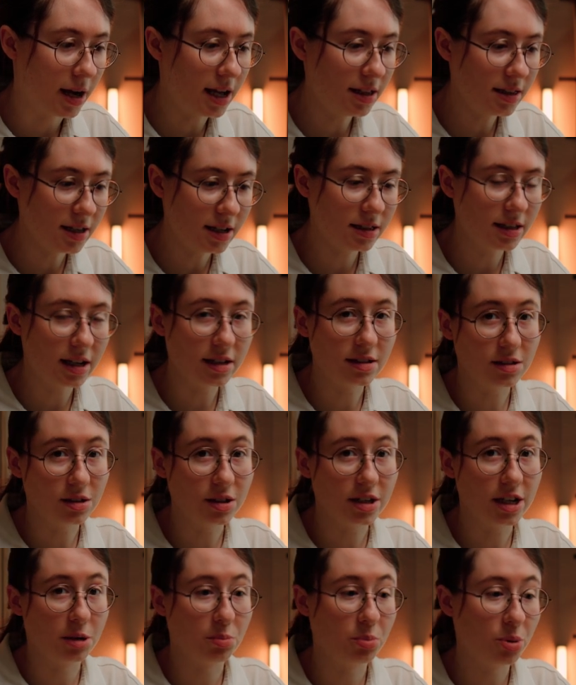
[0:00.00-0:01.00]
I think that's
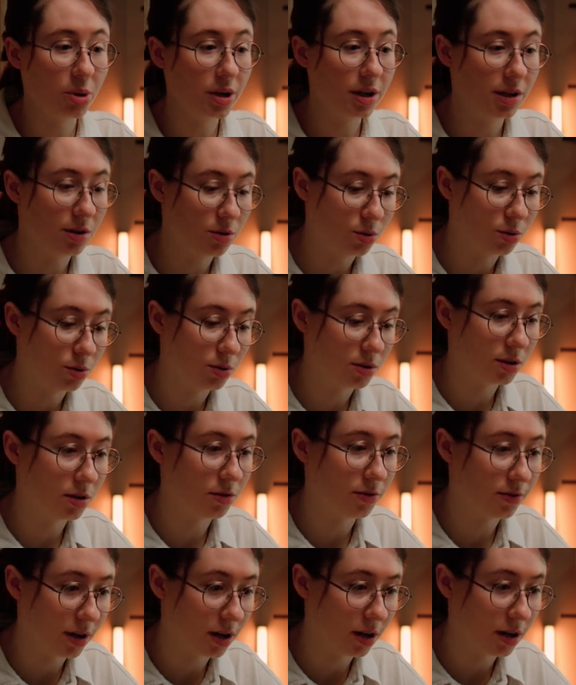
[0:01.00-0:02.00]
looking pretty cool so
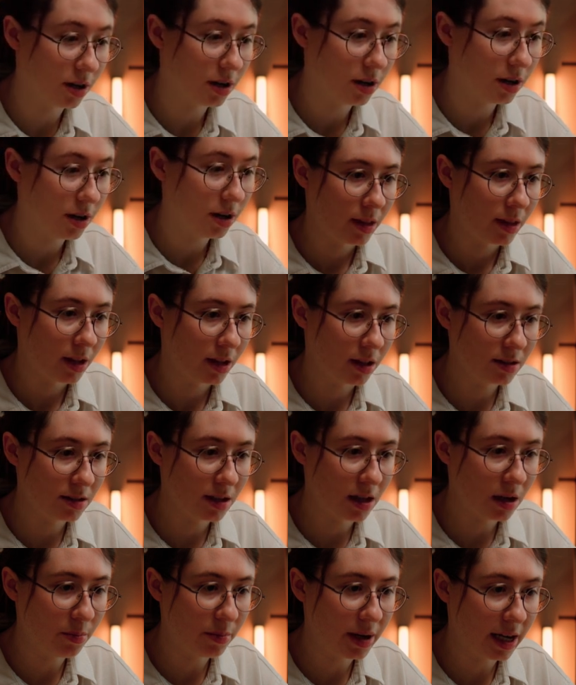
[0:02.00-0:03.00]
far. Let's
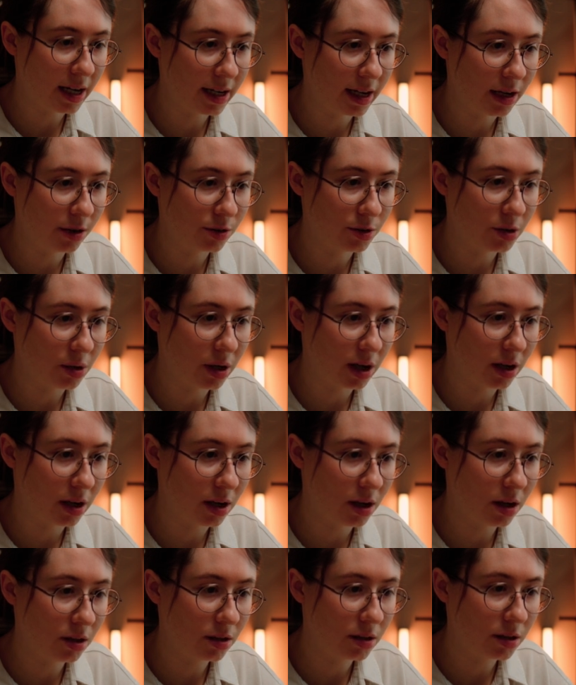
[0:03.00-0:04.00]
come back down to our
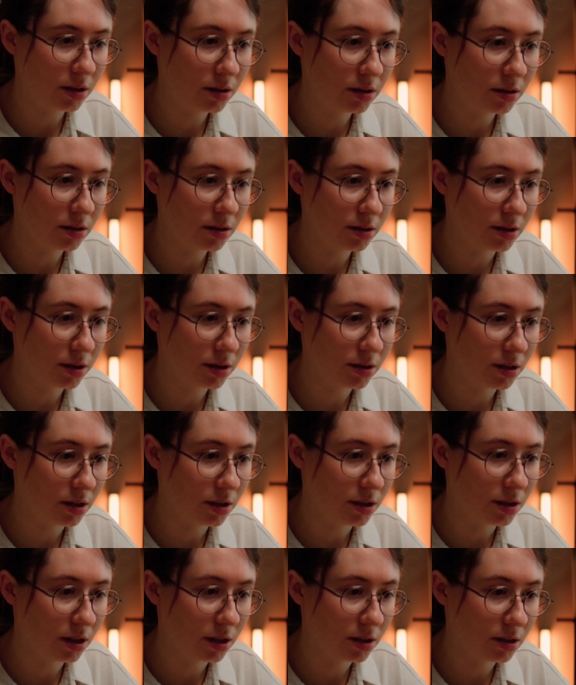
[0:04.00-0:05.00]
colors, just
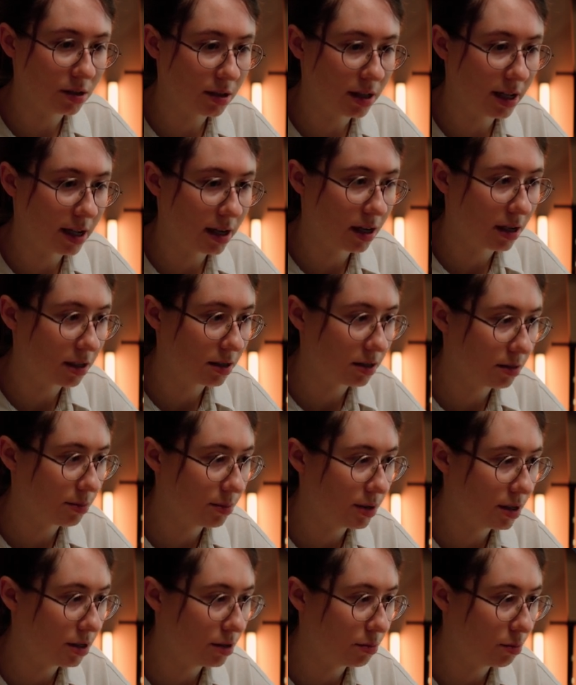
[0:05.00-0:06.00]
adjust that a
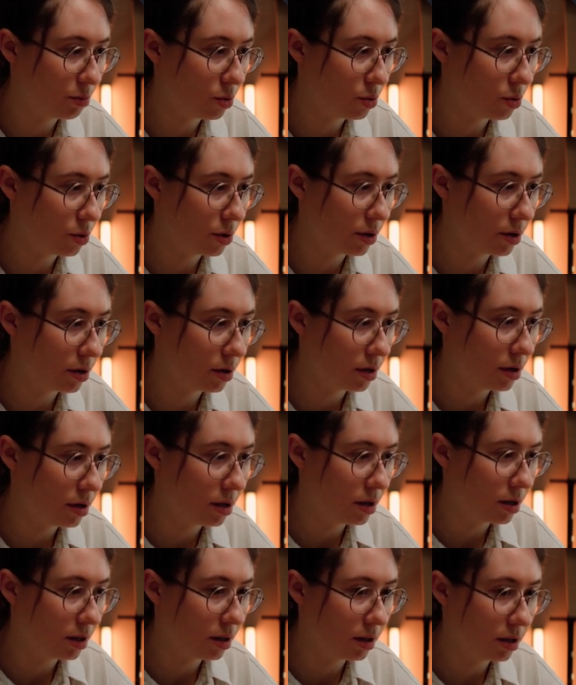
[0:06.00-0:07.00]
smidge more,
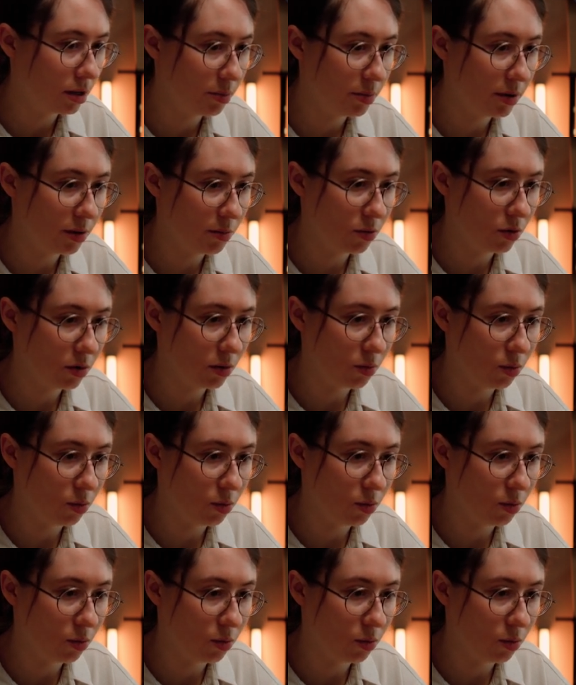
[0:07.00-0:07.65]
a little bit more